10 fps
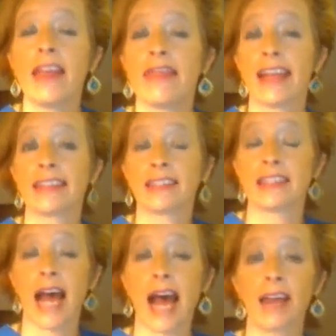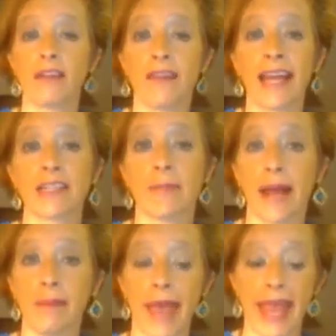That does not affect
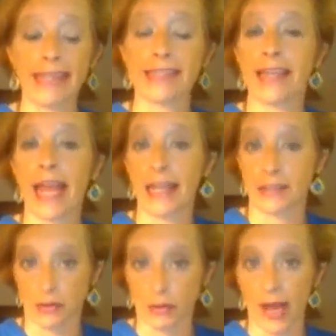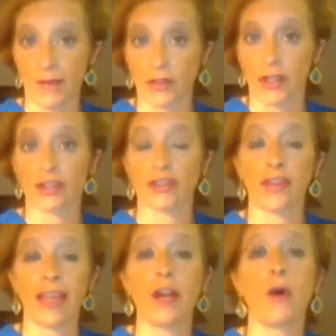my pay today as a travel nurse. So
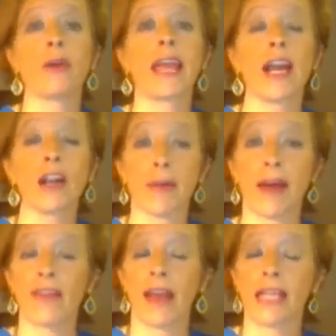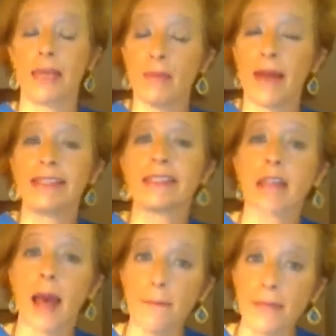they don't care about that. Keep in mind, these
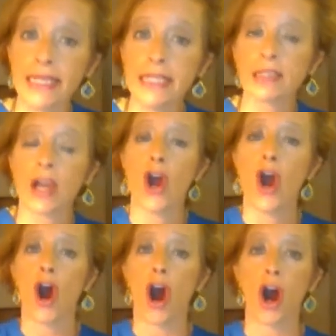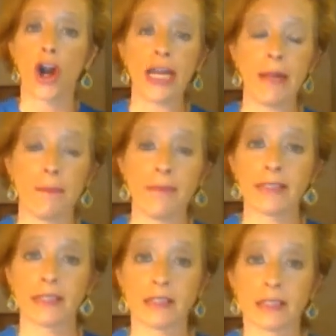companies are in
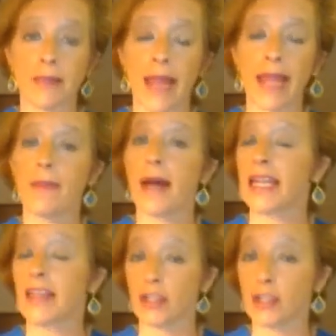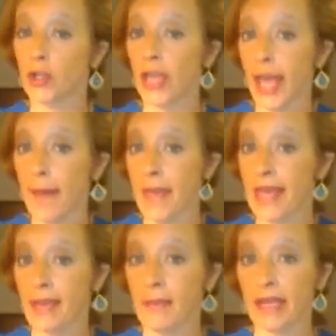business to make money. They're looking at
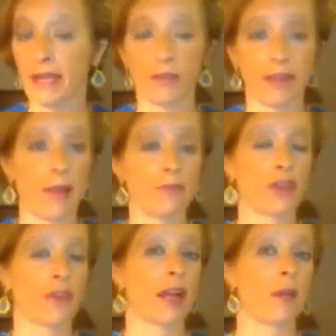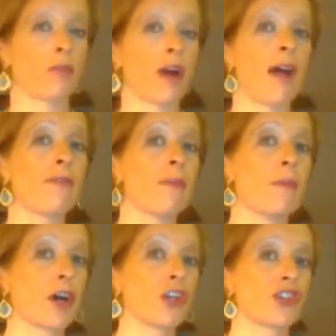making money for them. So their profit
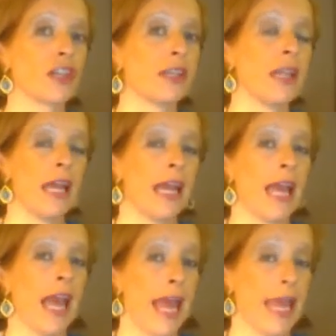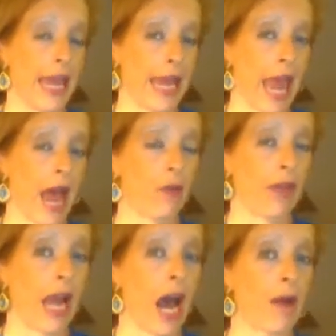margin and how
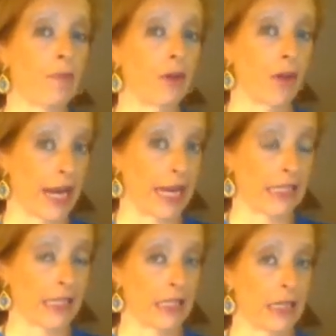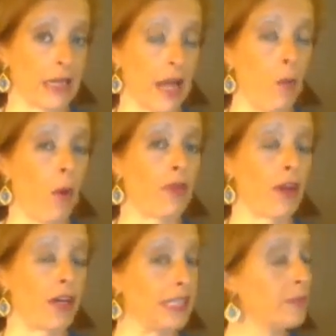they operate and what
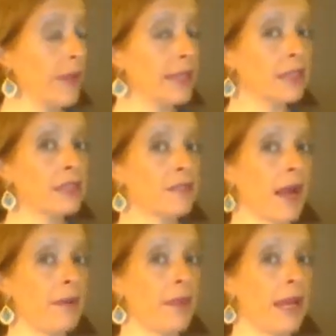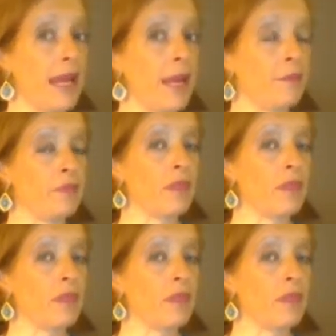their expenses might be